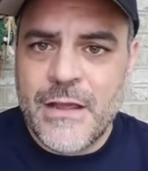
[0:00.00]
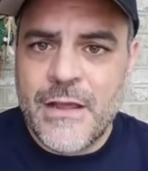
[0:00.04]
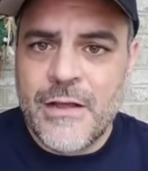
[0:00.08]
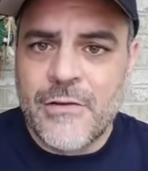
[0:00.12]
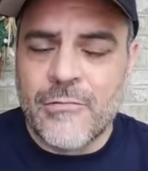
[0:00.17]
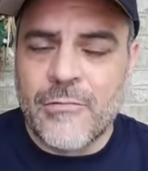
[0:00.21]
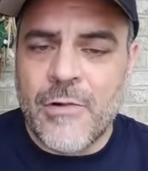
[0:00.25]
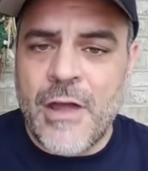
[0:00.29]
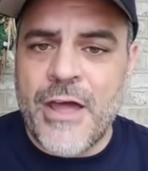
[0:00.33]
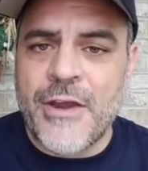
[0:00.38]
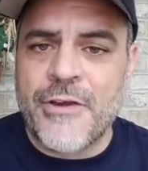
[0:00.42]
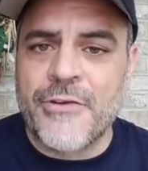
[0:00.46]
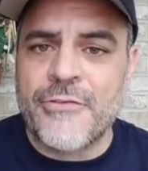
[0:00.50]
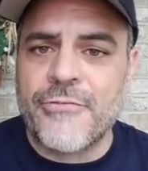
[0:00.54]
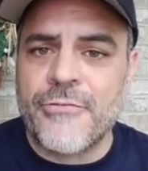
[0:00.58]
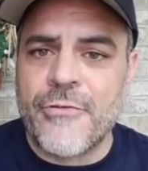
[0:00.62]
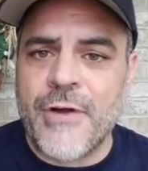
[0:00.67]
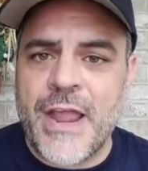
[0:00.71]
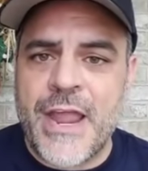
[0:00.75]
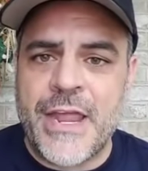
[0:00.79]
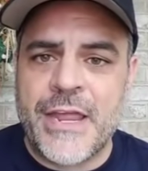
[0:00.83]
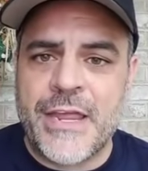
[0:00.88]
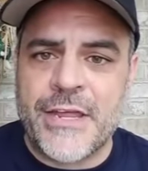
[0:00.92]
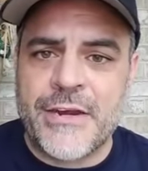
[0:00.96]
Ronald
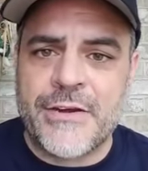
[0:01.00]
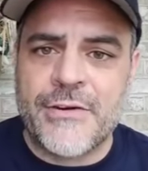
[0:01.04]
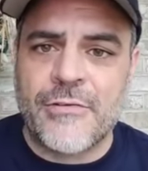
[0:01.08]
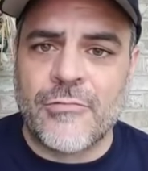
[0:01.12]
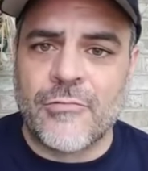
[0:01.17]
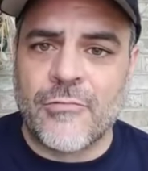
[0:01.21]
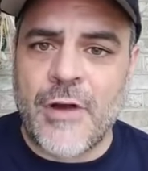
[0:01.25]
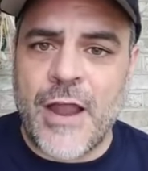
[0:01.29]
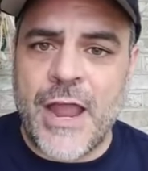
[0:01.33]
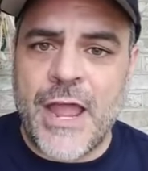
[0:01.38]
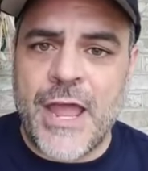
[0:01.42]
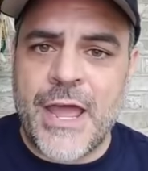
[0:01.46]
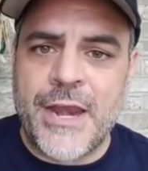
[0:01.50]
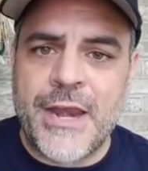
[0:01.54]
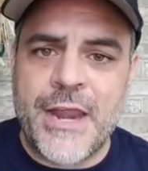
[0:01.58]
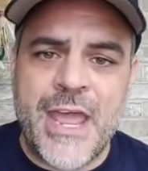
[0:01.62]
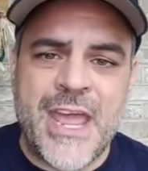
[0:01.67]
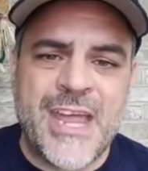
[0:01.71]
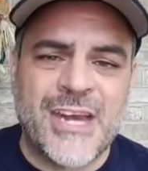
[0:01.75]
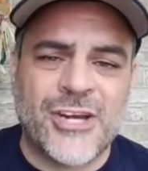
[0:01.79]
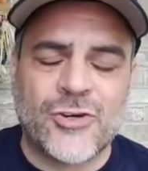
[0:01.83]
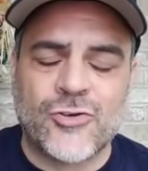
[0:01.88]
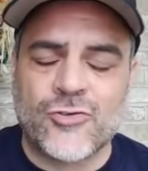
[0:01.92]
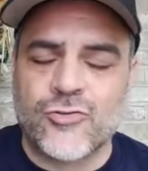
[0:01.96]
Reagan ran
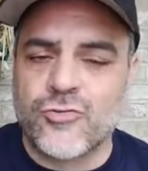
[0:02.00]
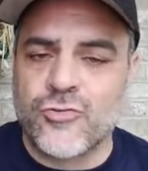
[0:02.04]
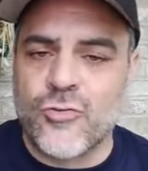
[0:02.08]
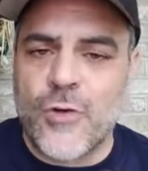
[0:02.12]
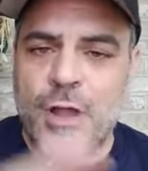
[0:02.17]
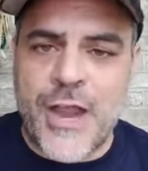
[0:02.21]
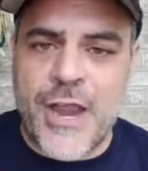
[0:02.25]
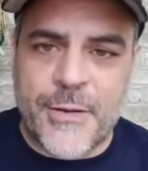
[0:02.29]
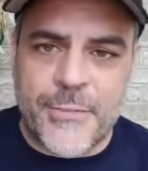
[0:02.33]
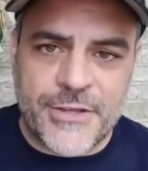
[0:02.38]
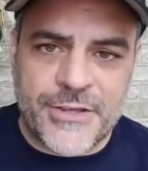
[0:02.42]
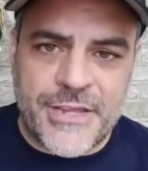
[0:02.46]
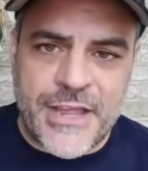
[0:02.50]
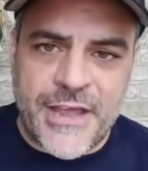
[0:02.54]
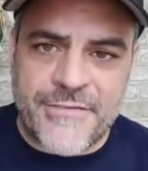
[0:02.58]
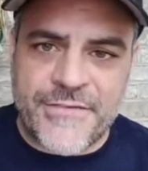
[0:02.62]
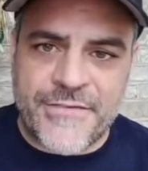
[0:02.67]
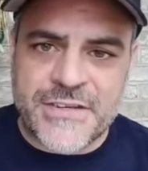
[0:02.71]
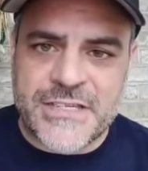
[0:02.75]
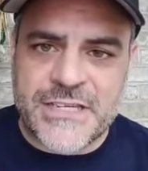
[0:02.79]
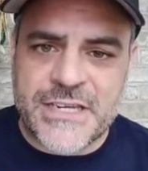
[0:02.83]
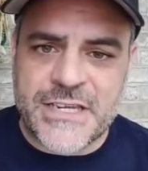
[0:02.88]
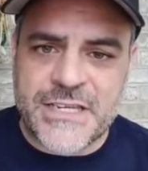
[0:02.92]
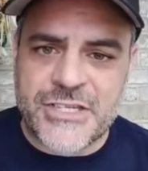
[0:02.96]
incredible
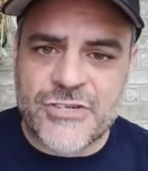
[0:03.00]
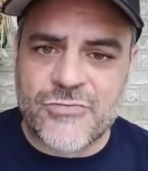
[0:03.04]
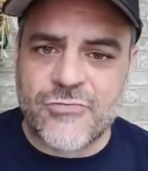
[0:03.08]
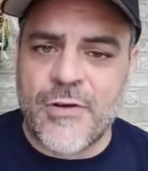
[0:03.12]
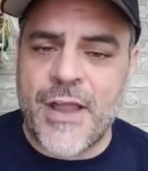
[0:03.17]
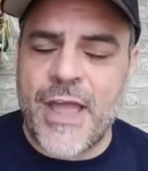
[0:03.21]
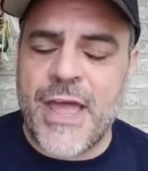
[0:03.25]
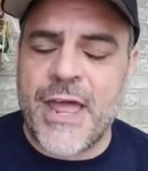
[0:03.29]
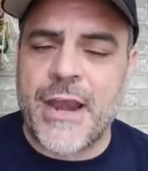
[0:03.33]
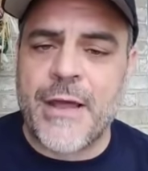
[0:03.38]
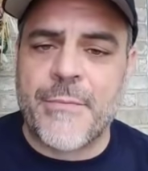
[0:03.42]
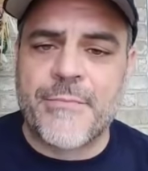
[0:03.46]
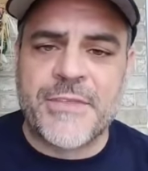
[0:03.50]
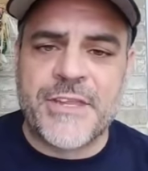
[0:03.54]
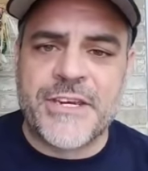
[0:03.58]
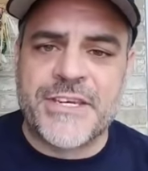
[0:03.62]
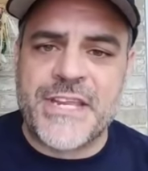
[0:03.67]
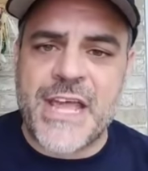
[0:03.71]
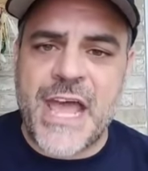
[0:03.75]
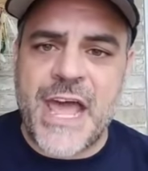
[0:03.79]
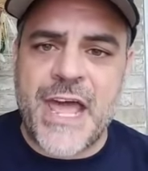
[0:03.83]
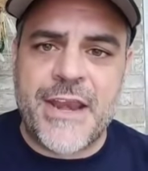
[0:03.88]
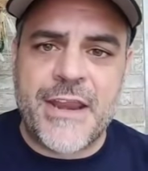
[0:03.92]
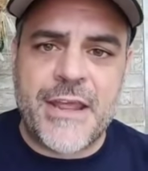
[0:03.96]
deficits, ran up the
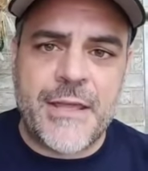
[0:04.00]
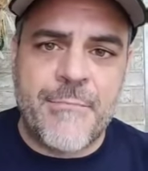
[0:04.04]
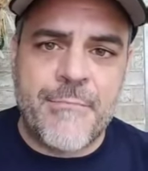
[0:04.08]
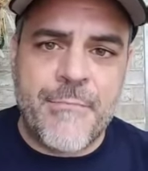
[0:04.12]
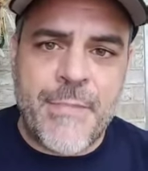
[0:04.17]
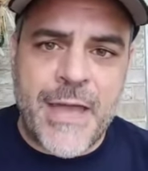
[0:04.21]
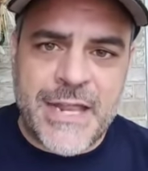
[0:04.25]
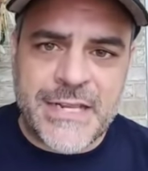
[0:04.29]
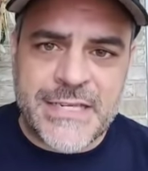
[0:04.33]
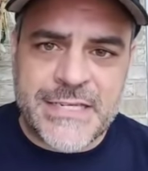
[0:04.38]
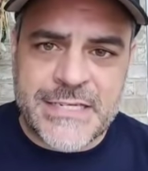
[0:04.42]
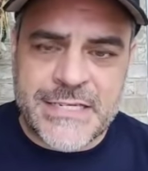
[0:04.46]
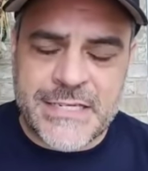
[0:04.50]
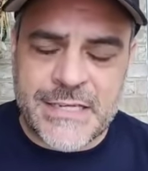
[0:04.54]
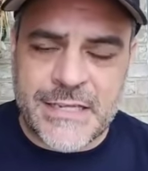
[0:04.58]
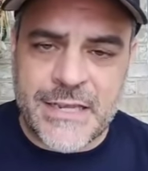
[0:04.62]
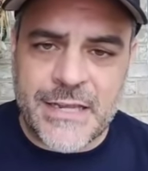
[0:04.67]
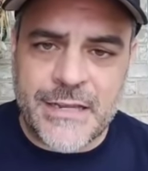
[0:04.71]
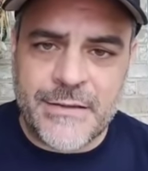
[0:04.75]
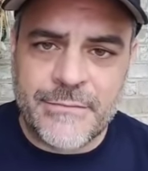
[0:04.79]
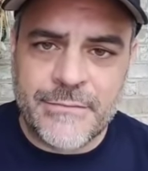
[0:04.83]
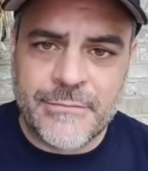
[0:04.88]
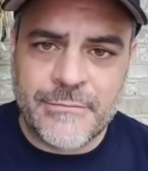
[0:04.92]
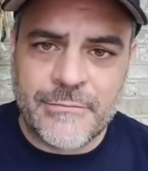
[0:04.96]
debt
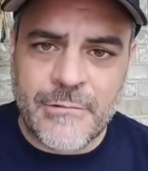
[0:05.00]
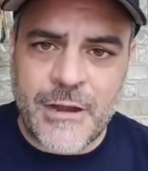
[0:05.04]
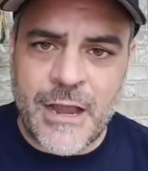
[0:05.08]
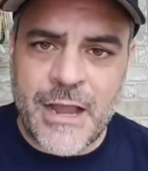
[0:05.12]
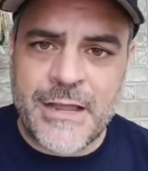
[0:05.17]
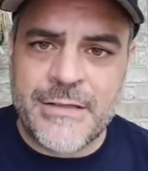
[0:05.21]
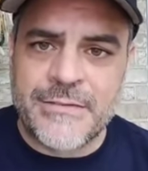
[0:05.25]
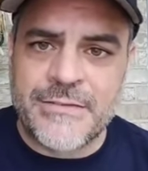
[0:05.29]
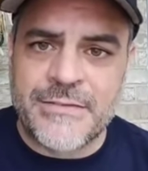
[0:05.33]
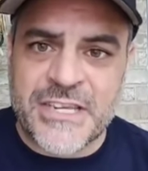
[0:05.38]
immensely, right?